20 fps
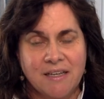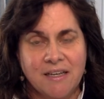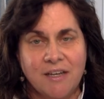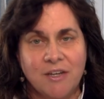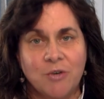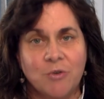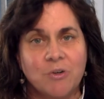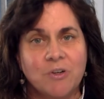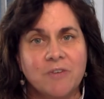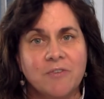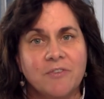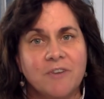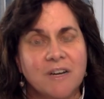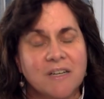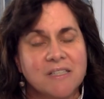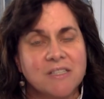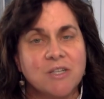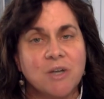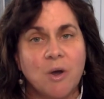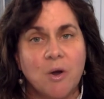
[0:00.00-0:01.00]
In order for
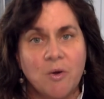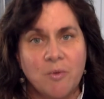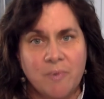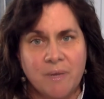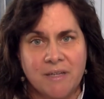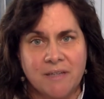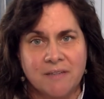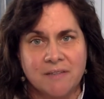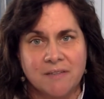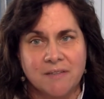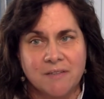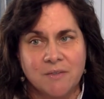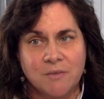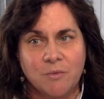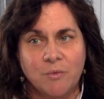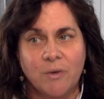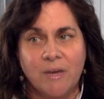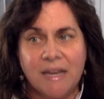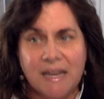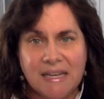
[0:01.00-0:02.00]
us to open,
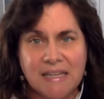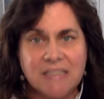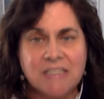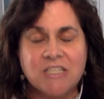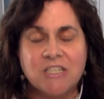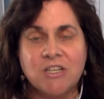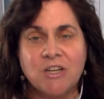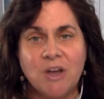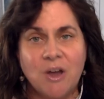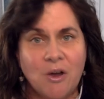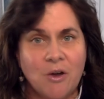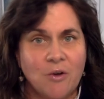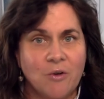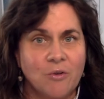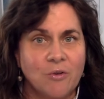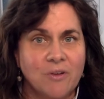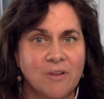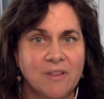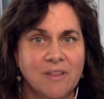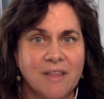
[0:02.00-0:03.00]
we need to know